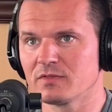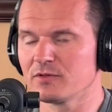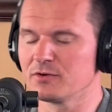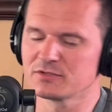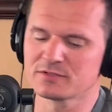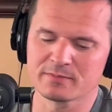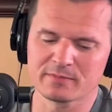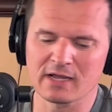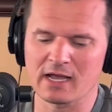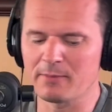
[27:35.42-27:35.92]

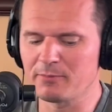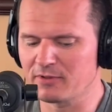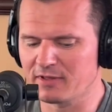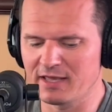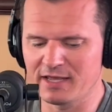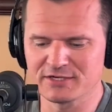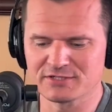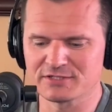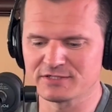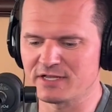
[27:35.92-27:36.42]
There's some
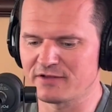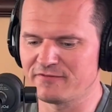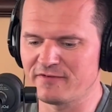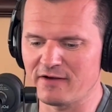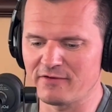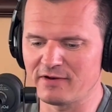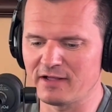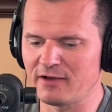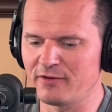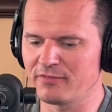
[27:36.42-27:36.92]
complications. I
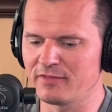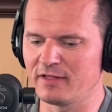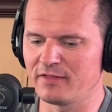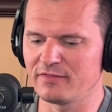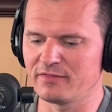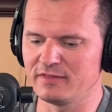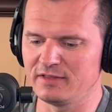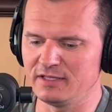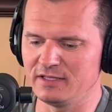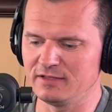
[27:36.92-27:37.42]
found out that
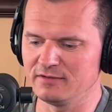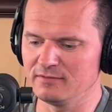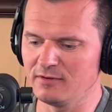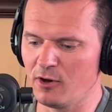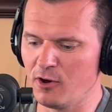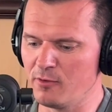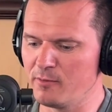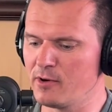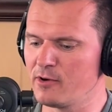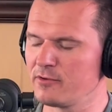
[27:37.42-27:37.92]
the
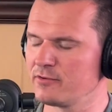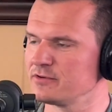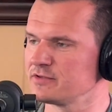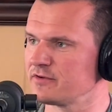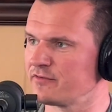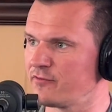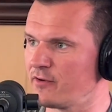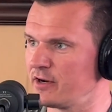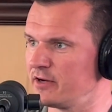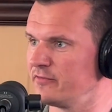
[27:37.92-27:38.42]
homeowner is
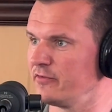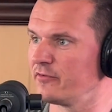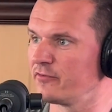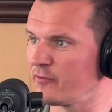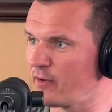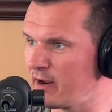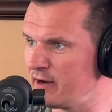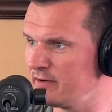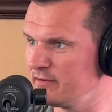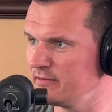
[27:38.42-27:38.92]
a friend of a
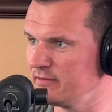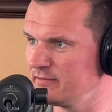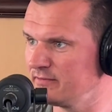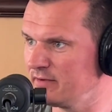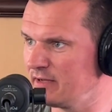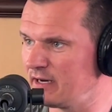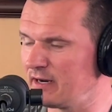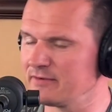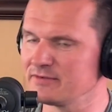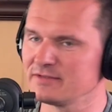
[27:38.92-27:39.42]
friend.
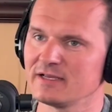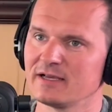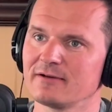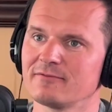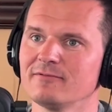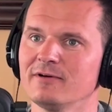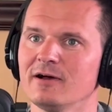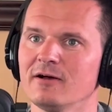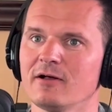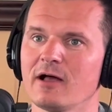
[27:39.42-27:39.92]
And I was like,
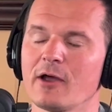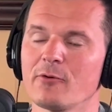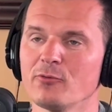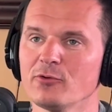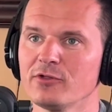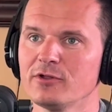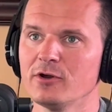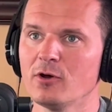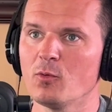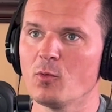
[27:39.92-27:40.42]
well, I
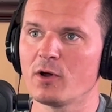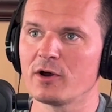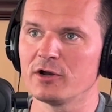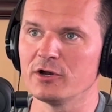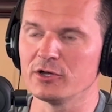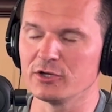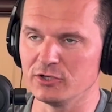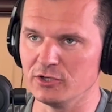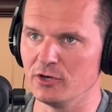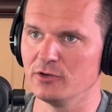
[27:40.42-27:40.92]
really don't want to
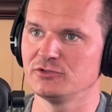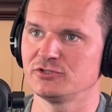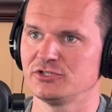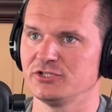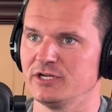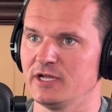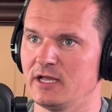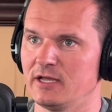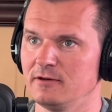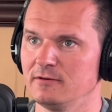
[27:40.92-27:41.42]

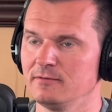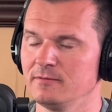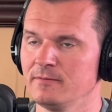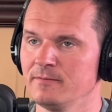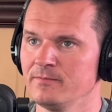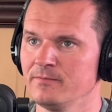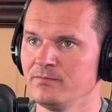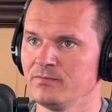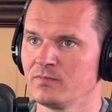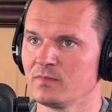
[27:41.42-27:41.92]
negotiate
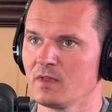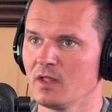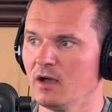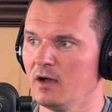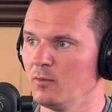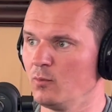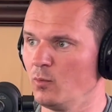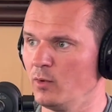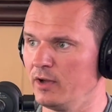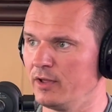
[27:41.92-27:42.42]

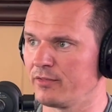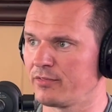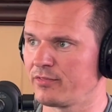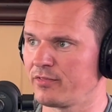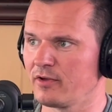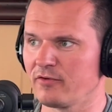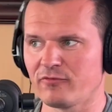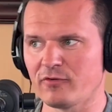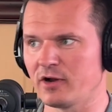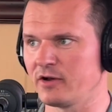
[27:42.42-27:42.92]
with
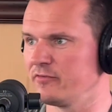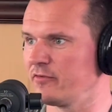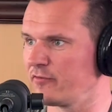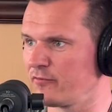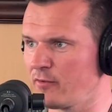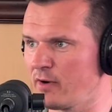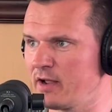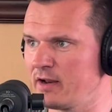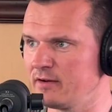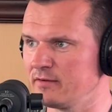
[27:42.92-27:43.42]
a friend of a
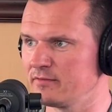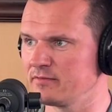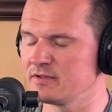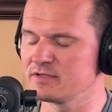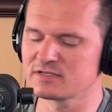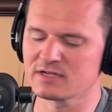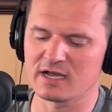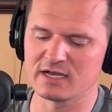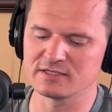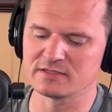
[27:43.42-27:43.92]
friend.
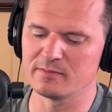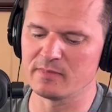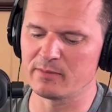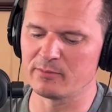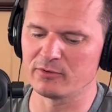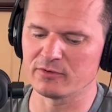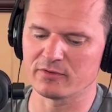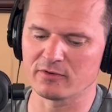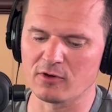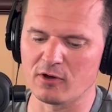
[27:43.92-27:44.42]
This guy's a
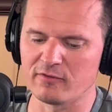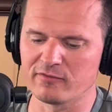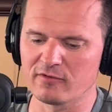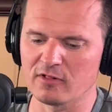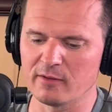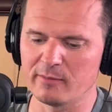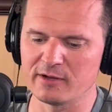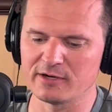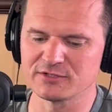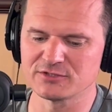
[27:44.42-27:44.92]
member of the golf
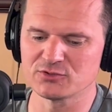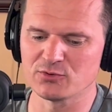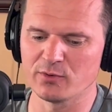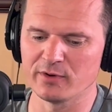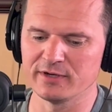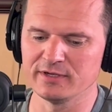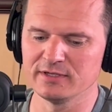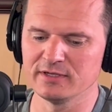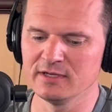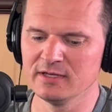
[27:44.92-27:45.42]
club I just
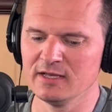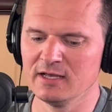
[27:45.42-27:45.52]
joined.